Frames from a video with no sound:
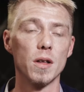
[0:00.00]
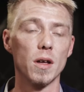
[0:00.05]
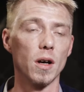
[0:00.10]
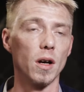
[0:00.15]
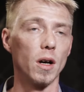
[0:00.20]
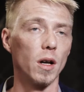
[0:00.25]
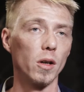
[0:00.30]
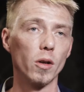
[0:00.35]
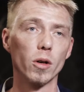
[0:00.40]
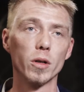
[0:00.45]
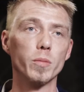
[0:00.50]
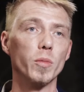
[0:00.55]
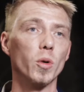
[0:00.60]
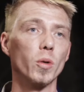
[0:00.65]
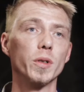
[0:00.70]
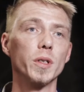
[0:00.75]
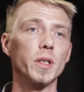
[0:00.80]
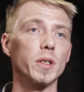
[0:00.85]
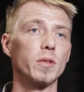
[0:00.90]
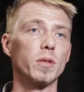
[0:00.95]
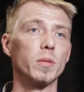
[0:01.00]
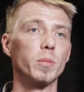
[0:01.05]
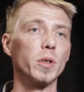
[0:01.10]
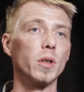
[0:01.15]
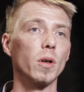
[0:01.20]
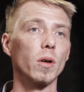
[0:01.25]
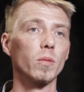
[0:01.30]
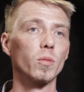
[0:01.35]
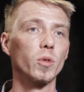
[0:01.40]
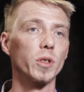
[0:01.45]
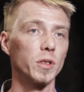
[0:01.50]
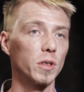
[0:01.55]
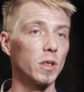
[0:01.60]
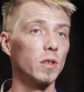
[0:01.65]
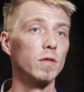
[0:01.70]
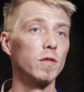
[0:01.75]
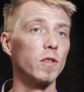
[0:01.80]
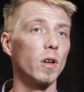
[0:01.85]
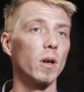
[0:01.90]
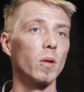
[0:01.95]
A lot more needs to be done. We're still
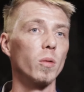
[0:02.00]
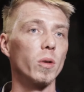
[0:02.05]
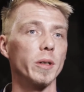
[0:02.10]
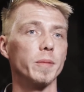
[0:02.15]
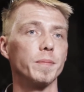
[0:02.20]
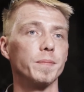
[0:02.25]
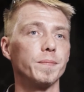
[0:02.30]
far away.